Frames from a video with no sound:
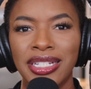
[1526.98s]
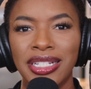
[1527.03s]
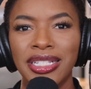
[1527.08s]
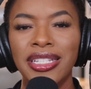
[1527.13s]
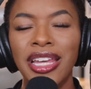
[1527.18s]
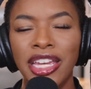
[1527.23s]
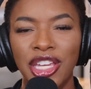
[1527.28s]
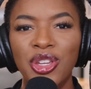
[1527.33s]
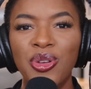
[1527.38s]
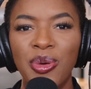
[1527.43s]

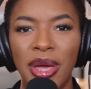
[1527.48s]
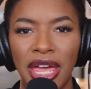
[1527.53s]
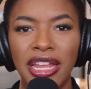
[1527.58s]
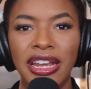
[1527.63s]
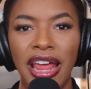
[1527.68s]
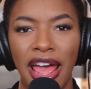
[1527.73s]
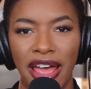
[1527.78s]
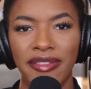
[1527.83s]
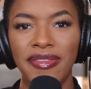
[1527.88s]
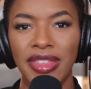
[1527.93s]
Like, you
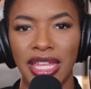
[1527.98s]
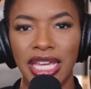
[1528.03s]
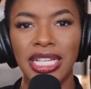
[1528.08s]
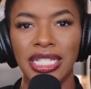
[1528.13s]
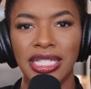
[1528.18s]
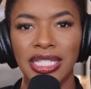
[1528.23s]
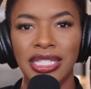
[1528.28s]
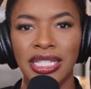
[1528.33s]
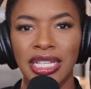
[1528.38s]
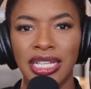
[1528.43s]
can have
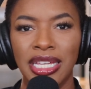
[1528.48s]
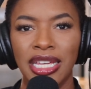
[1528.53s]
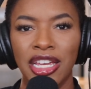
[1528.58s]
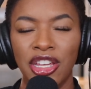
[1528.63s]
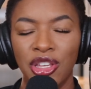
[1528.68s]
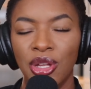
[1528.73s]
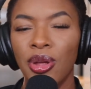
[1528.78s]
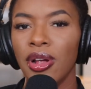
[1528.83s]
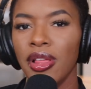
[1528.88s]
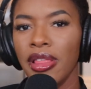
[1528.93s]
this.
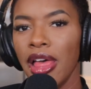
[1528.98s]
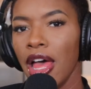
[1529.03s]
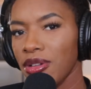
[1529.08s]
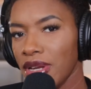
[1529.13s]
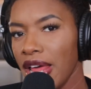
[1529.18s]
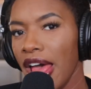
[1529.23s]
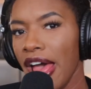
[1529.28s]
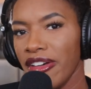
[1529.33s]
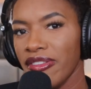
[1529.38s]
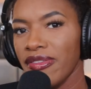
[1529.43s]
You're allowed
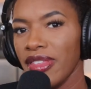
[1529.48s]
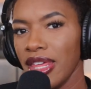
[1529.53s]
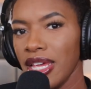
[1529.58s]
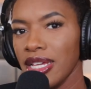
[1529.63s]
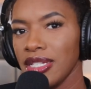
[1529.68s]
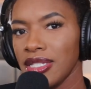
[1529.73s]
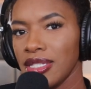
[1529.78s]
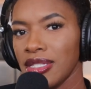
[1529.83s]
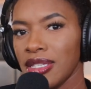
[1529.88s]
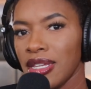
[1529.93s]
to have
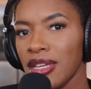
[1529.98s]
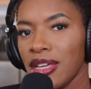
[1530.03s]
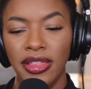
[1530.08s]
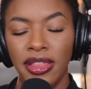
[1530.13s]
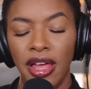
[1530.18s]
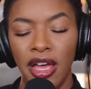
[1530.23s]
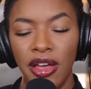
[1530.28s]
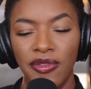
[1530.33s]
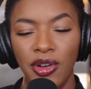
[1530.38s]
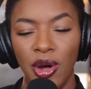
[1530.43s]
this. I
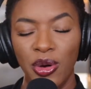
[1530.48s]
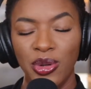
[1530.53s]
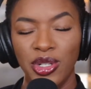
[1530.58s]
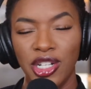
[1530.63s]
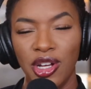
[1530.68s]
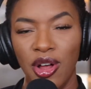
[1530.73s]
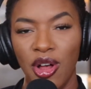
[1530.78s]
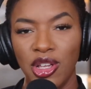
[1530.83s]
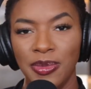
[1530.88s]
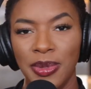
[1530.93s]
love
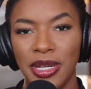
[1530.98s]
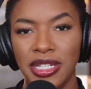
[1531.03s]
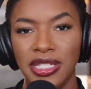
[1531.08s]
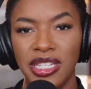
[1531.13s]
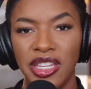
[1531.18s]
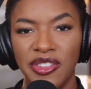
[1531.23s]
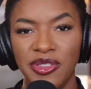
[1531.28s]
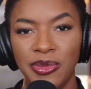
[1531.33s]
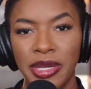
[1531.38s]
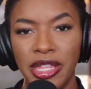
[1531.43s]
coaching calls because it
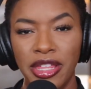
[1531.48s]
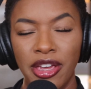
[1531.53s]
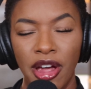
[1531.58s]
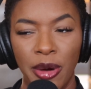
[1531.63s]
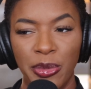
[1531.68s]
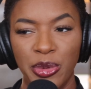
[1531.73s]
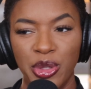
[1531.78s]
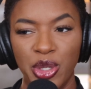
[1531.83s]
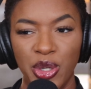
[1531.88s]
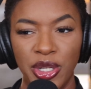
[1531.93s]
gives me the
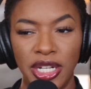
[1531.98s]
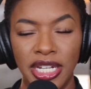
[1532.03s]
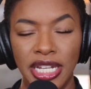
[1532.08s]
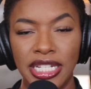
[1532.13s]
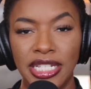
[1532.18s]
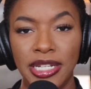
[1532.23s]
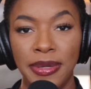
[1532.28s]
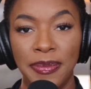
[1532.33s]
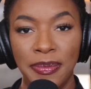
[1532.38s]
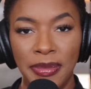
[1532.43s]
opportunity
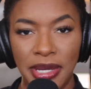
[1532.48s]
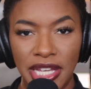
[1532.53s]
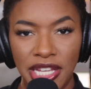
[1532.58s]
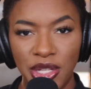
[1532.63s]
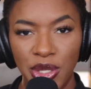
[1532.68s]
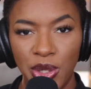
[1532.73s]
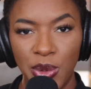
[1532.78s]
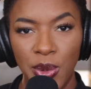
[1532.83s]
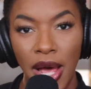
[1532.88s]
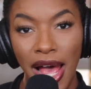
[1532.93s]
to
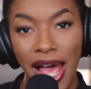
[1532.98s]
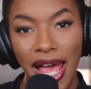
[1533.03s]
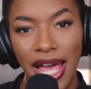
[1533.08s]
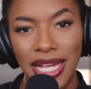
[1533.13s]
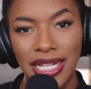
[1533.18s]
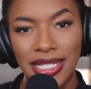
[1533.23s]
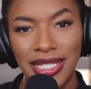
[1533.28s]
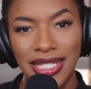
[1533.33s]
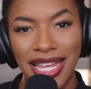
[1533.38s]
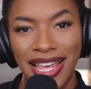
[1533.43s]
meet you
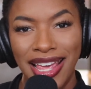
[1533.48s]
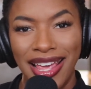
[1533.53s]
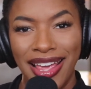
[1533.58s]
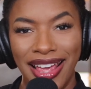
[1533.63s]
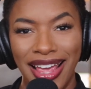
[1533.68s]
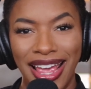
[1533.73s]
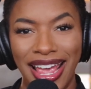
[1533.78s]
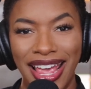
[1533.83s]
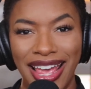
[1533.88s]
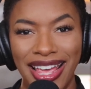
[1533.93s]
guys
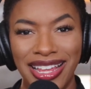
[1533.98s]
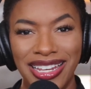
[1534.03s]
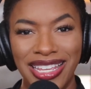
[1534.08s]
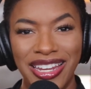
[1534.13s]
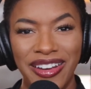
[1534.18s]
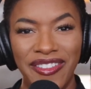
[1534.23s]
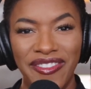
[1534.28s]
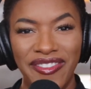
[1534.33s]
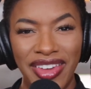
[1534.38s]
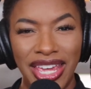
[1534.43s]
and
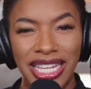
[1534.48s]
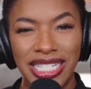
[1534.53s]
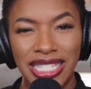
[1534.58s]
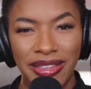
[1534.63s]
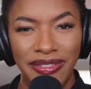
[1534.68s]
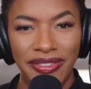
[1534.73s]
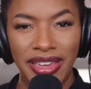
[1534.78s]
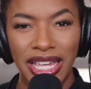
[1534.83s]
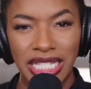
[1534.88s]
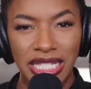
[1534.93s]
get a
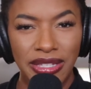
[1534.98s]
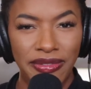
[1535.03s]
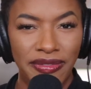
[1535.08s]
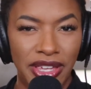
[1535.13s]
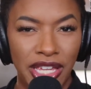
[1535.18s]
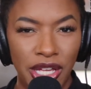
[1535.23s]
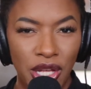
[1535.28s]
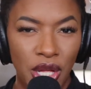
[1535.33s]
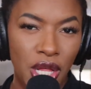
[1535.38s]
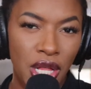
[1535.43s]
face-to-face
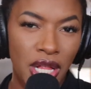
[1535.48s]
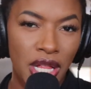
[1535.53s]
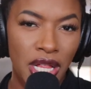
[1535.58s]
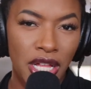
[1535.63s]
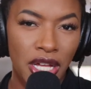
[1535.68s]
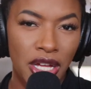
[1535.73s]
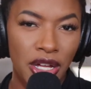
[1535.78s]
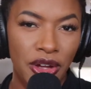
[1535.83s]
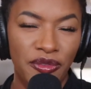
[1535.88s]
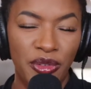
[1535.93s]
feel
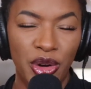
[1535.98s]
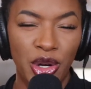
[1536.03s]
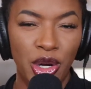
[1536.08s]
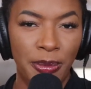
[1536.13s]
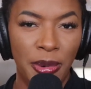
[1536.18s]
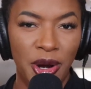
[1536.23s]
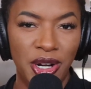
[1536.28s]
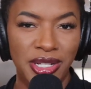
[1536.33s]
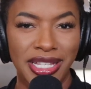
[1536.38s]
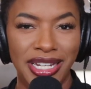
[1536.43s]
for your
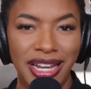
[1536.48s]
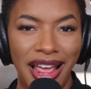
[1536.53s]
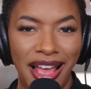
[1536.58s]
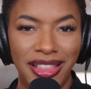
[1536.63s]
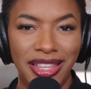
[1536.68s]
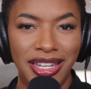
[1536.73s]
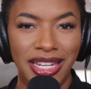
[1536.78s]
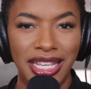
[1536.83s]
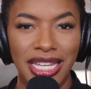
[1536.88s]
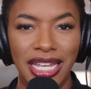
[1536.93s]

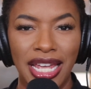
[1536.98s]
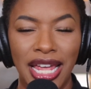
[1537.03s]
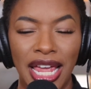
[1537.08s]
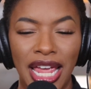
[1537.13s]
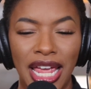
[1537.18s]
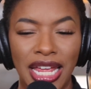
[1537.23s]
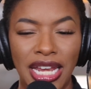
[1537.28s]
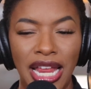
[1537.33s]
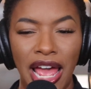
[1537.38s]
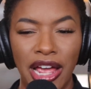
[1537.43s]
personality
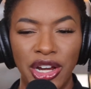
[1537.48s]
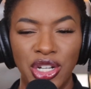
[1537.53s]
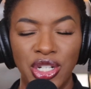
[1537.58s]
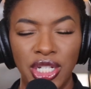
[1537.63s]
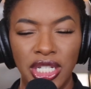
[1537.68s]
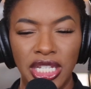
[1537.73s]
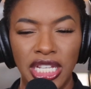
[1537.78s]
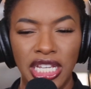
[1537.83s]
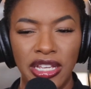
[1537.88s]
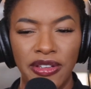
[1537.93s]
and
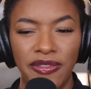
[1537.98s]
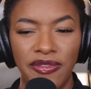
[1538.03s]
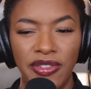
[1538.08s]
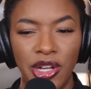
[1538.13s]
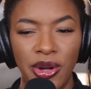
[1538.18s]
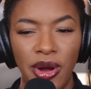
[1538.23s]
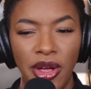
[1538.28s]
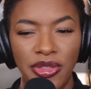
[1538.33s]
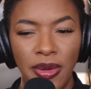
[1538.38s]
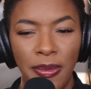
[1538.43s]
actually
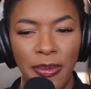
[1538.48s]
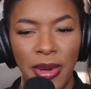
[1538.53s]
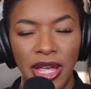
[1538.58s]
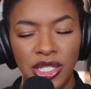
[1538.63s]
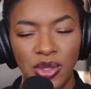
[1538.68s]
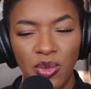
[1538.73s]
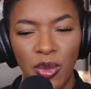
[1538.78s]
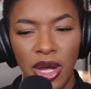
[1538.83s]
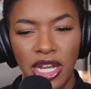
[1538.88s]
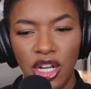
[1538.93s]
figure out the
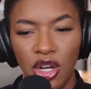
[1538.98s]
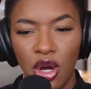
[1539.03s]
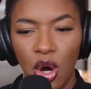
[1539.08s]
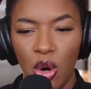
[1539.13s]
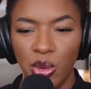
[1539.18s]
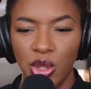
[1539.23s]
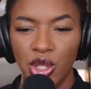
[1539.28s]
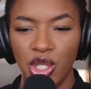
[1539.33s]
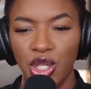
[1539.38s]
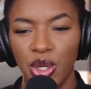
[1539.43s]
best way to
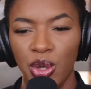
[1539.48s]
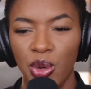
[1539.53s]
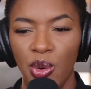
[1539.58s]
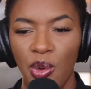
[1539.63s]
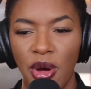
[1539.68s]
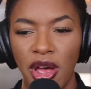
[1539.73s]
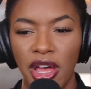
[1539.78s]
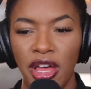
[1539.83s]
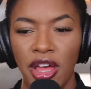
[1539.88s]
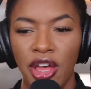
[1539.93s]
coach you